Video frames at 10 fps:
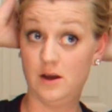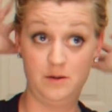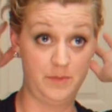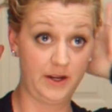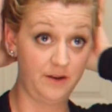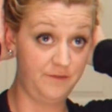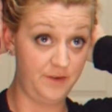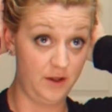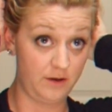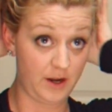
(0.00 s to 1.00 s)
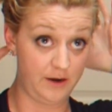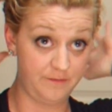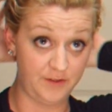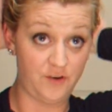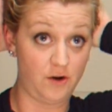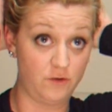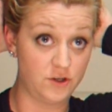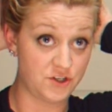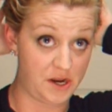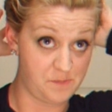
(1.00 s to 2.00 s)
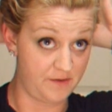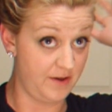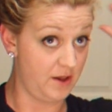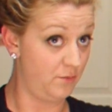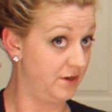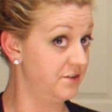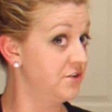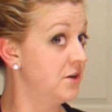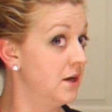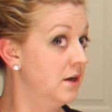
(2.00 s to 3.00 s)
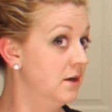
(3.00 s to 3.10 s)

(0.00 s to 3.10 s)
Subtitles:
I can feel kind of the general shape of it, which